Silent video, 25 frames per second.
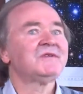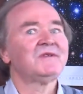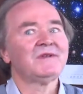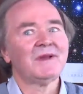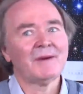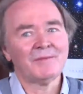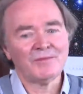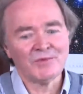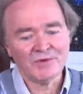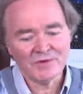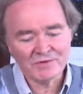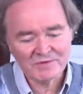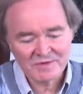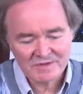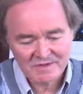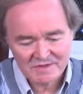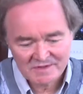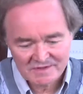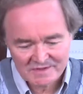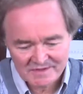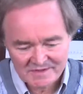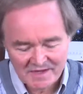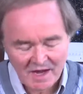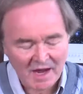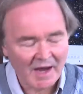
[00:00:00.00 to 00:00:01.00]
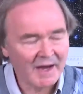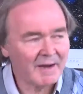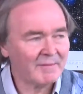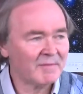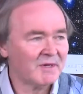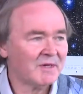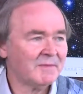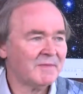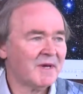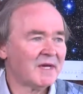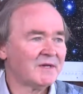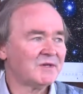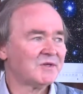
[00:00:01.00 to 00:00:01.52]
the number of time
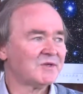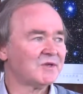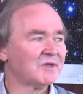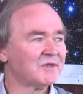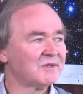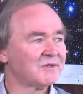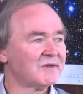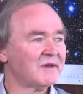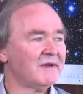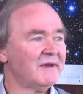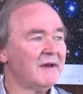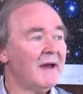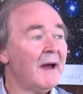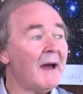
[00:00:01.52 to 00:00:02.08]
dimensions,